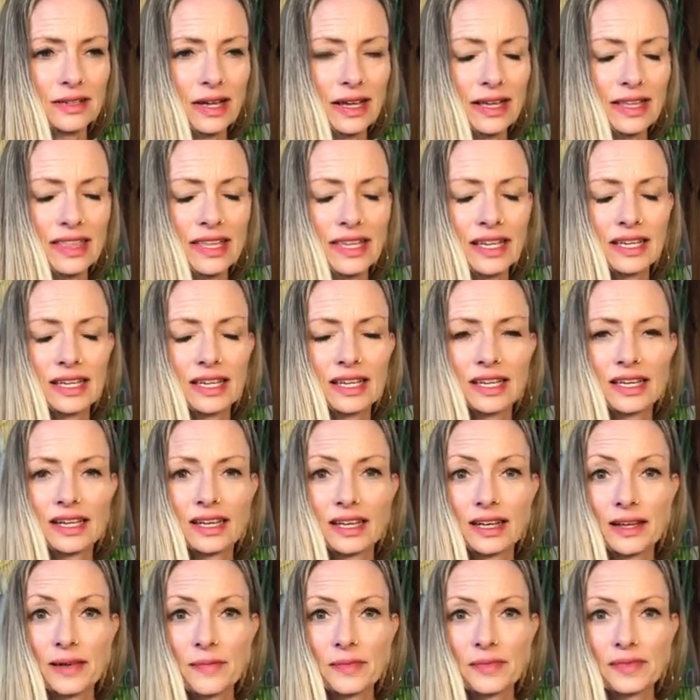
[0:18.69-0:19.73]
I think,
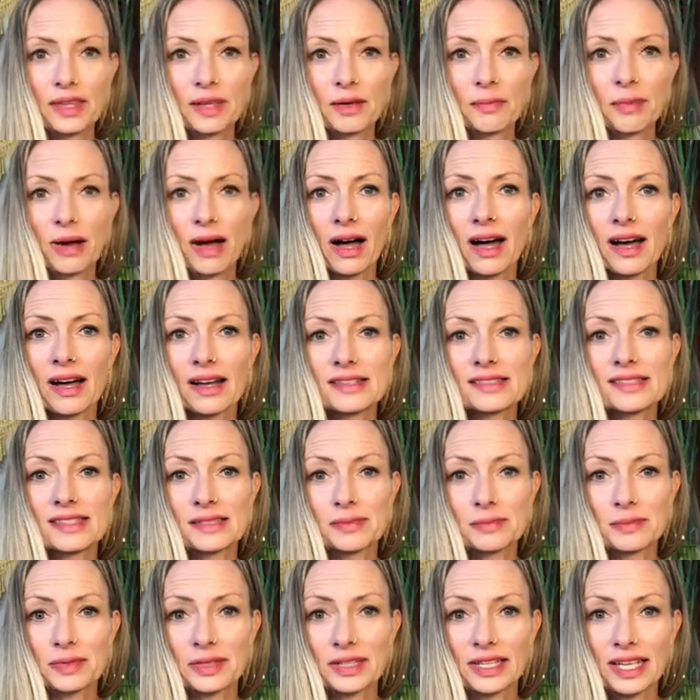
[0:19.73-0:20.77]

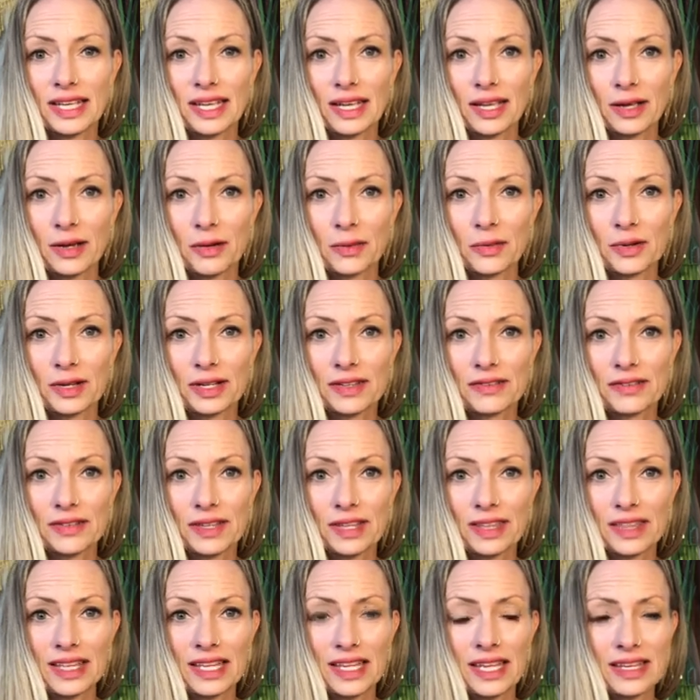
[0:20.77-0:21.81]
possibly one of
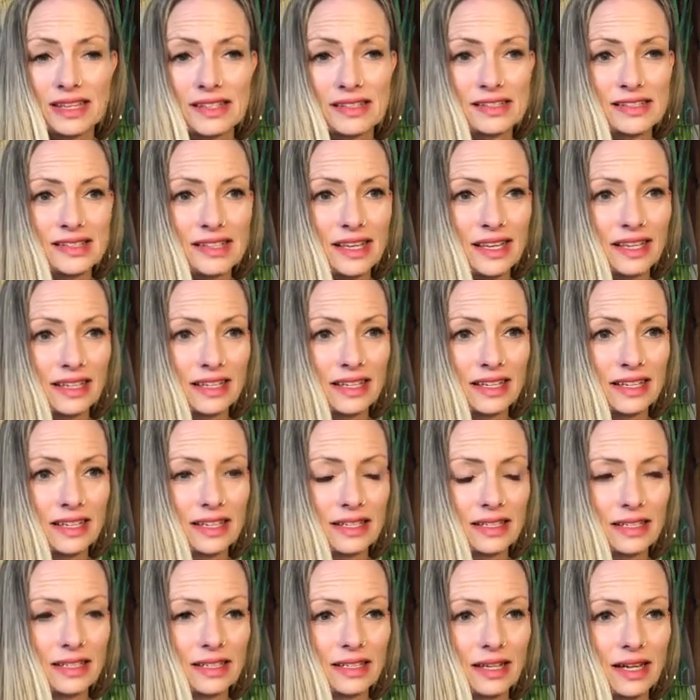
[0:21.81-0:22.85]
the things that
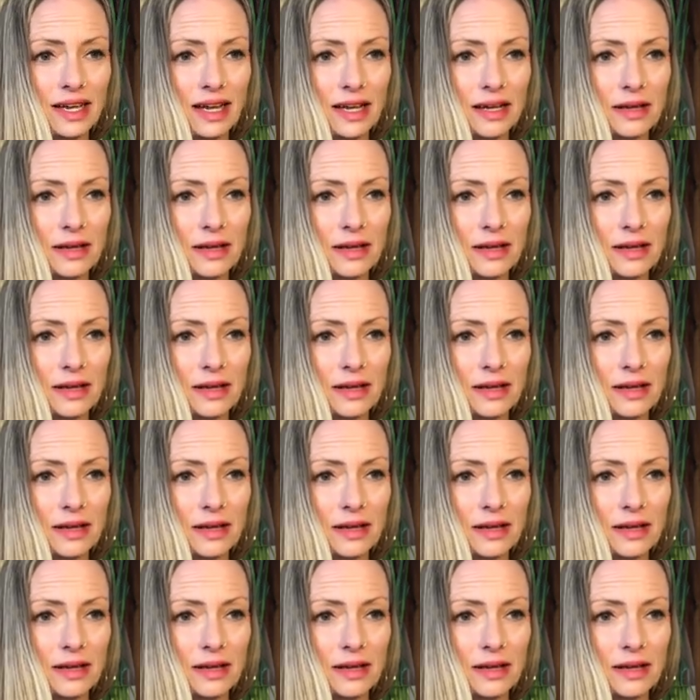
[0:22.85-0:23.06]
can